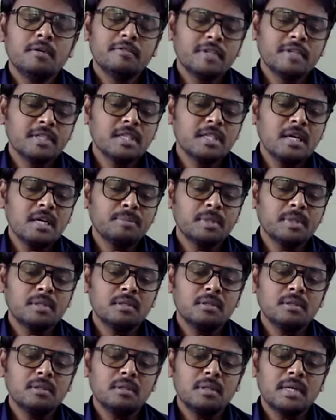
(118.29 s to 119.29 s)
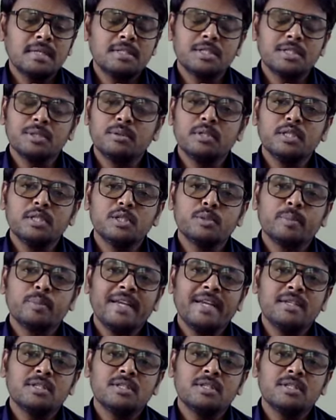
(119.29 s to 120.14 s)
For example, a student may